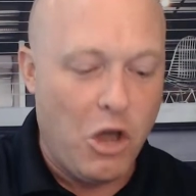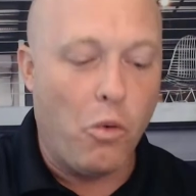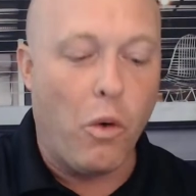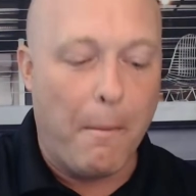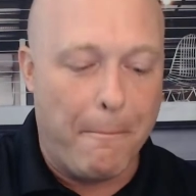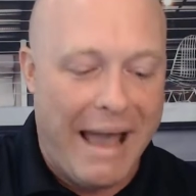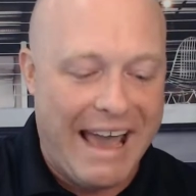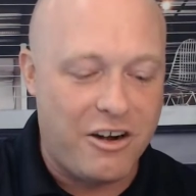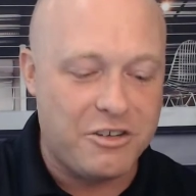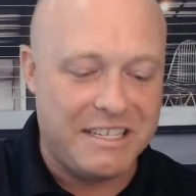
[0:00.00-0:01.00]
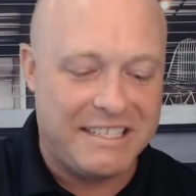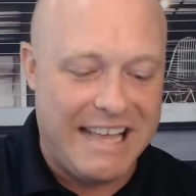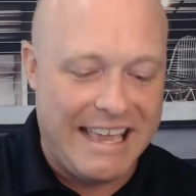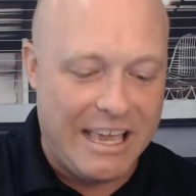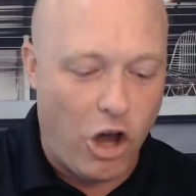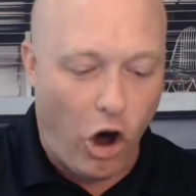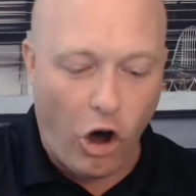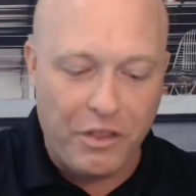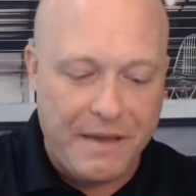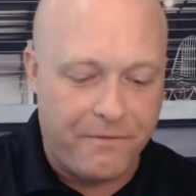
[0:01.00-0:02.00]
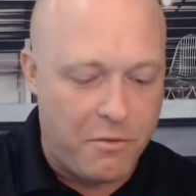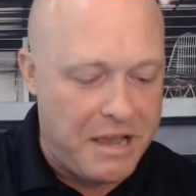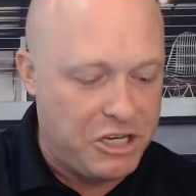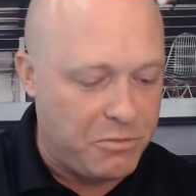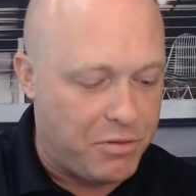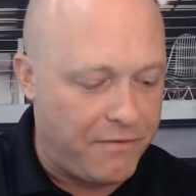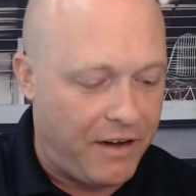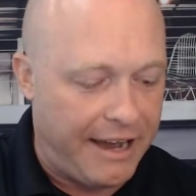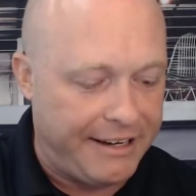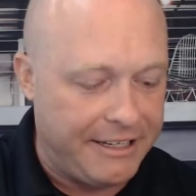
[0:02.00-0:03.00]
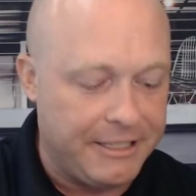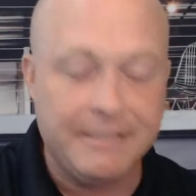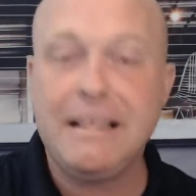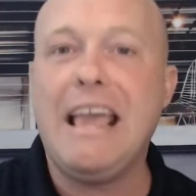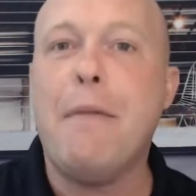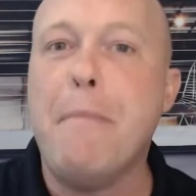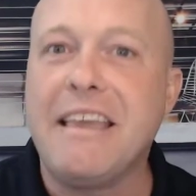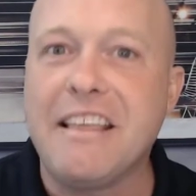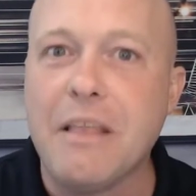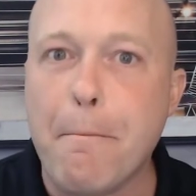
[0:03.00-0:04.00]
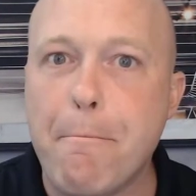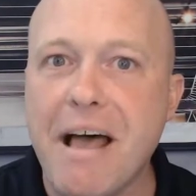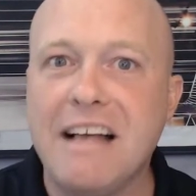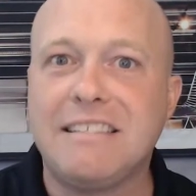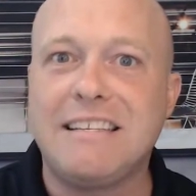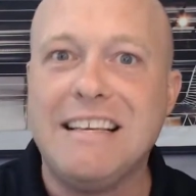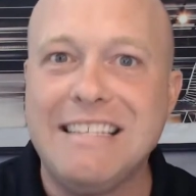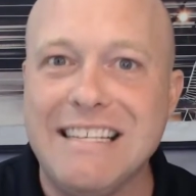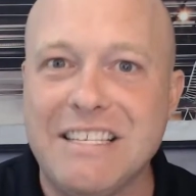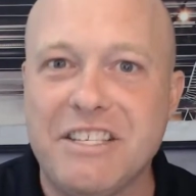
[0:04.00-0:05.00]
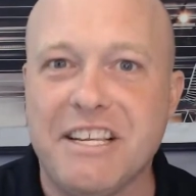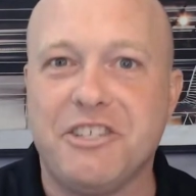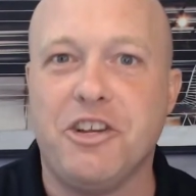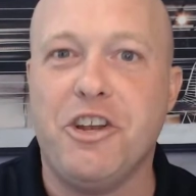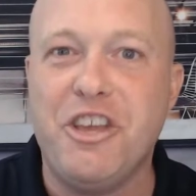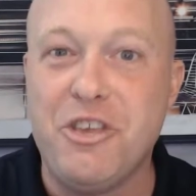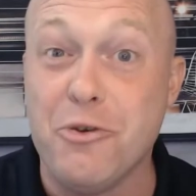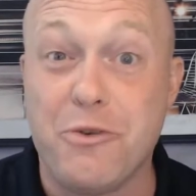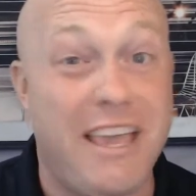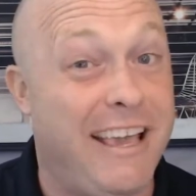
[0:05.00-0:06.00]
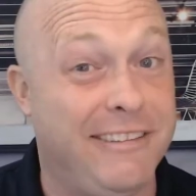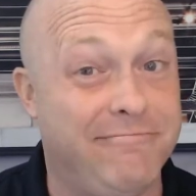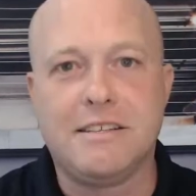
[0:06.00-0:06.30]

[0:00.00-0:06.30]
What matters is taking all the information provided and making the best decision you can.